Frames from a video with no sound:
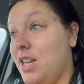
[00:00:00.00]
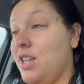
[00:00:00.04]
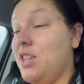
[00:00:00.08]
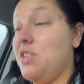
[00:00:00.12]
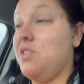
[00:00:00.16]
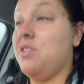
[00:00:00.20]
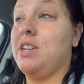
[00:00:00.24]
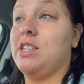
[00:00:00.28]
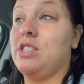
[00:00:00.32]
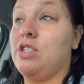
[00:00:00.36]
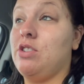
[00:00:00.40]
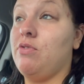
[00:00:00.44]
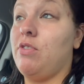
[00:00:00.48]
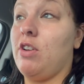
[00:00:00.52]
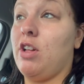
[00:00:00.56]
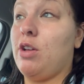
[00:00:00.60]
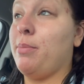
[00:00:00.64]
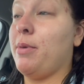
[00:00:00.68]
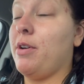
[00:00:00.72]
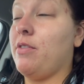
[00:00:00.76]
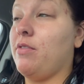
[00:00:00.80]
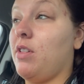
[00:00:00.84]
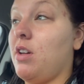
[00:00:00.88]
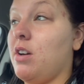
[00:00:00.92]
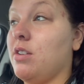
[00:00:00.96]
You guys who follow
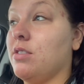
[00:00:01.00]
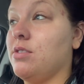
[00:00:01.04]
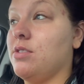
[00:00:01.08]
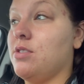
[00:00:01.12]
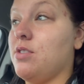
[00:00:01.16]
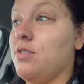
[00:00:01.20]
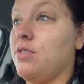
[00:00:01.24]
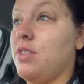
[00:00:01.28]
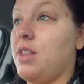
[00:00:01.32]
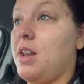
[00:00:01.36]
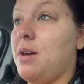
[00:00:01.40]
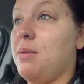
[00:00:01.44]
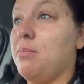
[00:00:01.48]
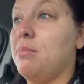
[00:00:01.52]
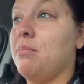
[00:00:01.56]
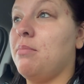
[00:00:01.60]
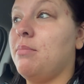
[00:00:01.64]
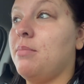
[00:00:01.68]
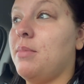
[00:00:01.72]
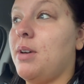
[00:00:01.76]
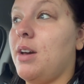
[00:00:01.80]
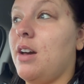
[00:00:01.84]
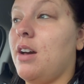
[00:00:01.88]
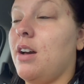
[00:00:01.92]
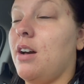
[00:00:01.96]
my vlogs know that I'm
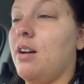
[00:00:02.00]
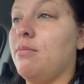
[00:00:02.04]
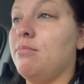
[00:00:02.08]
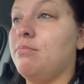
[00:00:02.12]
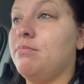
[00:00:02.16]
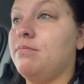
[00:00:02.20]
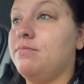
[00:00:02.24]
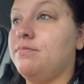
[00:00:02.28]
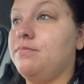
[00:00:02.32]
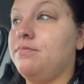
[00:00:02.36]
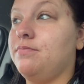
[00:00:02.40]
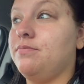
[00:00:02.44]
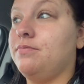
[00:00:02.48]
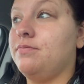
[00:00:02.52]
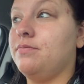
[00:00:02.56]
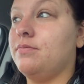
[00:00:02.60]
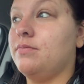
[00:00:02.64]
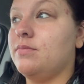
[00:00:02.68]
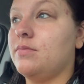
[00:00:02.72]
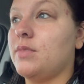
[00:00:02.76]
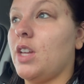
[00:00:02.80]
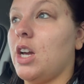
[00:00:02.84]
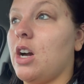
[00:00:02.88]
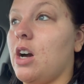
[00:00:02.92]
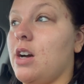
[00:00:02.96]
a
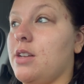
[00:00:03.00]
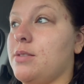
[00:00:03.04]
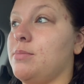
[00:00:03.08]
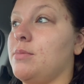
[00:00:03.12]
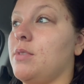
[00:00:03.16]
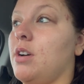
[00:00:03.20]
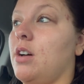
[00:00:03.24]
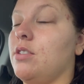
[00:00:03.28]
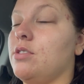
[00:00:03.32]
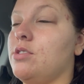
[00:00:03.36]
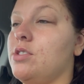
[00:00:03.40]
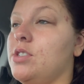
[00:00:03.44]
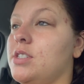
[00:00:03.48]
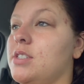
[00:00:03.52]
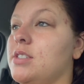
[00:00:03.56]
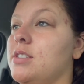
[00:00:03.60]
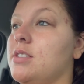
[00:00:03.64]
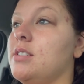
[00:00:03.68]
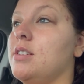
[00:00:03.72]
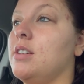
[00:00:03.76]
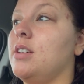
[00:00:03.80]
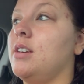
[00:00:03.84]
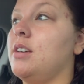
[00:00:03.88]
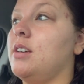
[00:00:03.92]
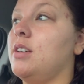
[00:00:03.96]
cosmetologist,
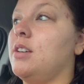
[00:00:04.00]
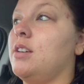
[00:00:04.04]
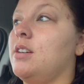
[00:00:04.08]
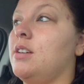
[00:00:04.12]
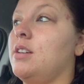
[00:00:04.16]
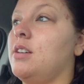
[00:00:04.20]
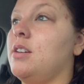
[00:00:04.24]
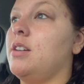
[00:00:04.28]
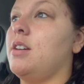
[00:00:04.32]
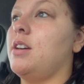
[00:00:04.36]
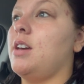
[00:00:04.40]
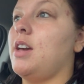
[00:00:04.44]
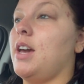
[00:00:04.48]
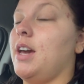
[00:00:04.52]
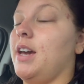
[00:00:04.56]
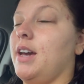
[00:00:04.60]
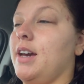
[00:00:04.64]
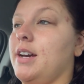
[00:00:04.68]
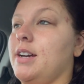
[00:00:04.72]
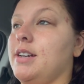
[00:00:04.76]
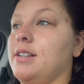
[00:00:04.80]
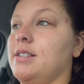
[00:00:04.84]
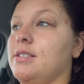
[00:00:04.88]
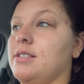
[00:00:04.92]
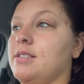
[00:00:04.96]

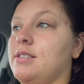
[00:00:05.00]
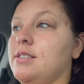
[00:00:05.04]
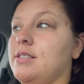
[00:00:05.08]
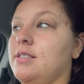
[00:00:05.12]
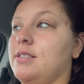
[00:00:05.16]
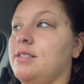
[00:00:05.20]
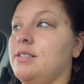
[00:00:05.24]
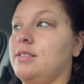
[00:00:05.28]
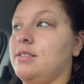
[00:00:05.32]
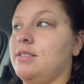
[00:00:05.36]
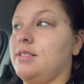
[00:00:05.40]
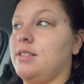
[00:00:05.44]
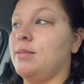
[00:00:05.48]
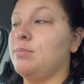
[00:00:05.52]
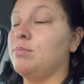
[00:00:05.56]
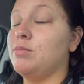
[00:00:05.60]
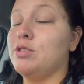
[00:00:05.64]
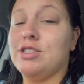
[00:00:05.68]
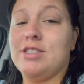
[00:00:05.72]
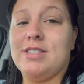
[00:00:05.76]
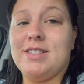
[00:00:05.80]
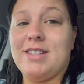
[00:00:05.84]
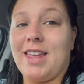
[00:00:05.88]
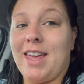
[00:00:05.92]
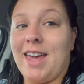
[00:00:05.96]
and I'm
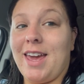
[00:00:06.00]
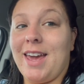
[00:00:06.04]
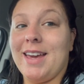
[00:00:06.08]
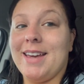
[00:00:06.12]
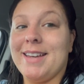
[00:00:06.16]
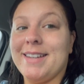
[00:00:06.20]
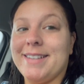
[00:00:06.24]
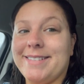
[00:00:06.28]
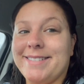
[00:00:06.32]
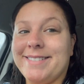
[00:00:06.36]
just like,